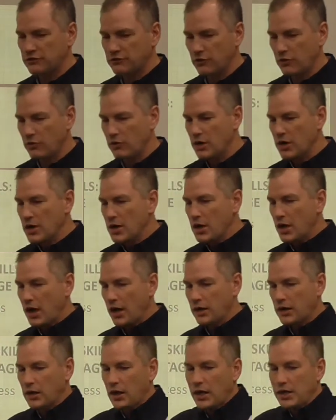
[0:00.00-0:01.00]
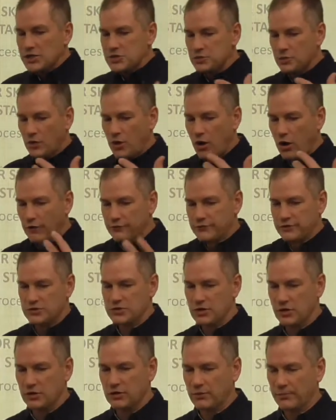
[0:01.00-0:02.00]
So clients will often
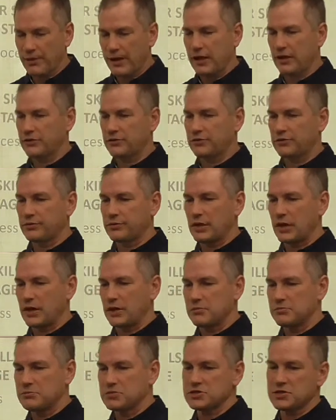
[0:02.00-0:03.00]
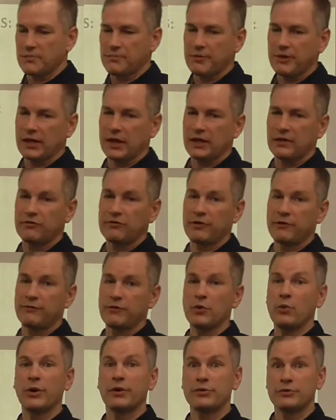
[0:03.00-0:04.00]
talk about something as if
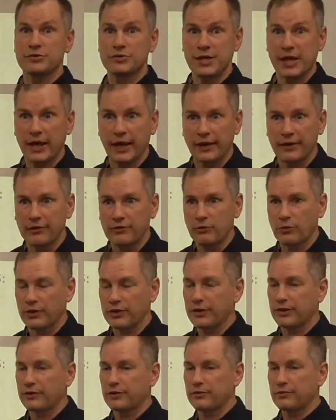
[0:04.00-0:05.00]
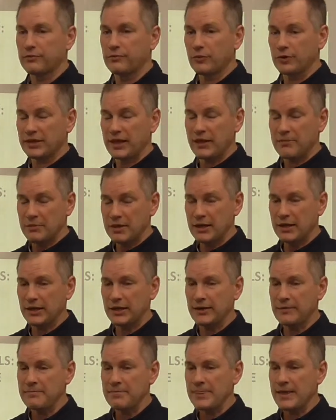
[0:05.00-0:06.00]
you understand what they
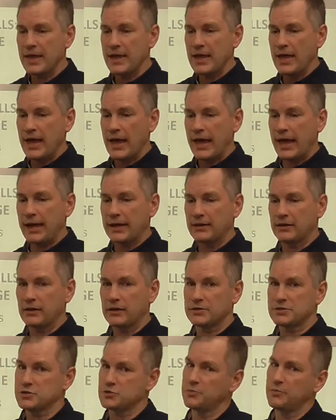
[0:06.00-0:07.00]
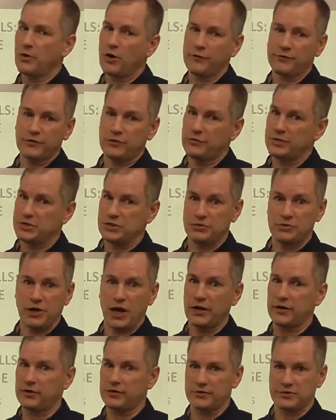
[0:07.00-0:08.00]
mean, and so often we do
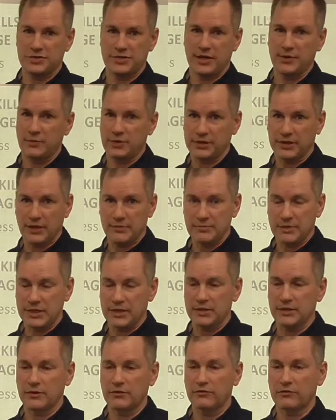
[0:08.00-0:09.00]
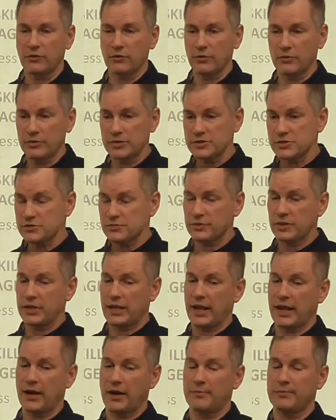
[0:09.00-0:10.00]
not understand what they mean. And so this is really
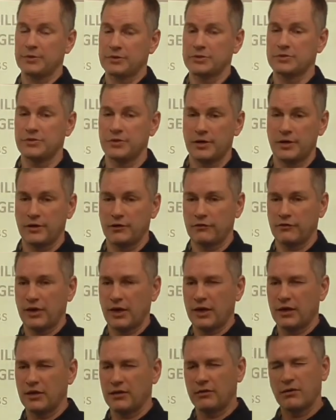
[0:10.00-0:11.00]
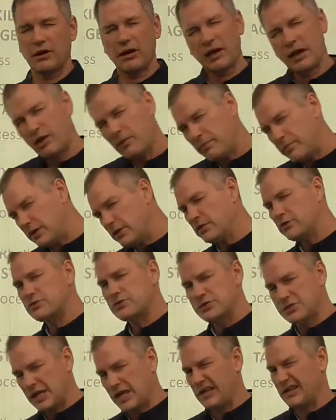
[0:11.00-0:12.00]
that opportunity to say, help me
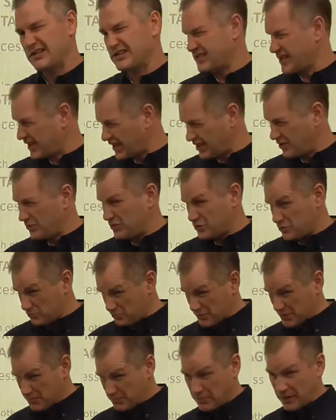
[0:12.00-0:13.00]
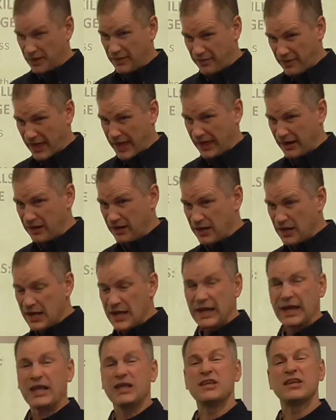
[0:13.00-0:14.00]
understand exactly what you mean by that.
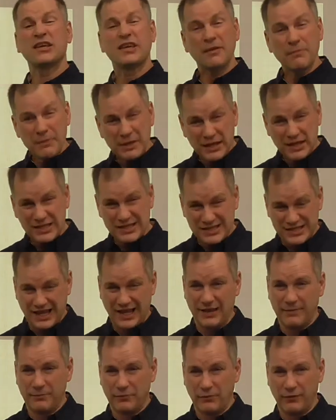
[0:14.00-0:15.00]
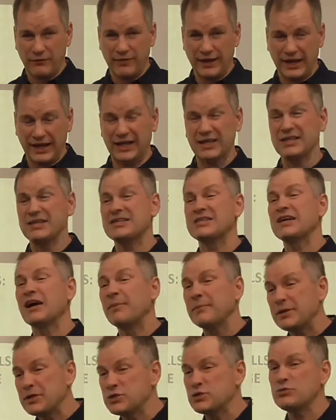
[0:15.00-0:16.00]
Can you give me an example of that? Can you tell
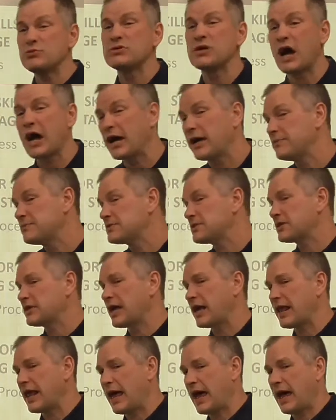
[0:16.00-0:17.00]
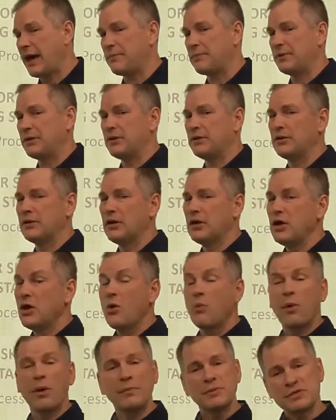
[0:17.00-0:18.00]
me 2 times that happened?
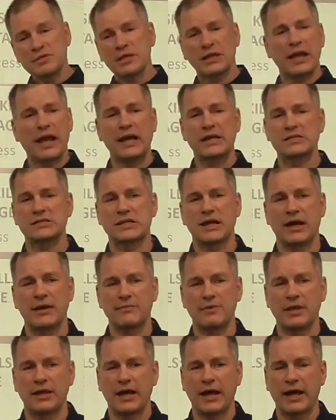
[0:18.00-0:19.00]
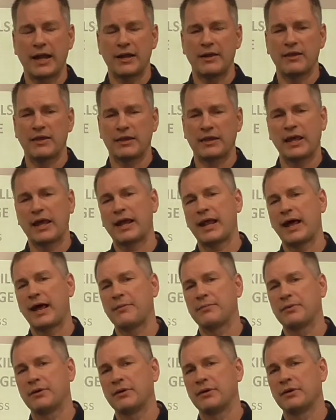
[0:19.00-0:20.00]
When was the last time that
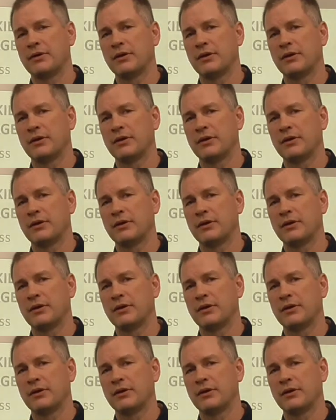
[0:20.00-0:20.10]
happened?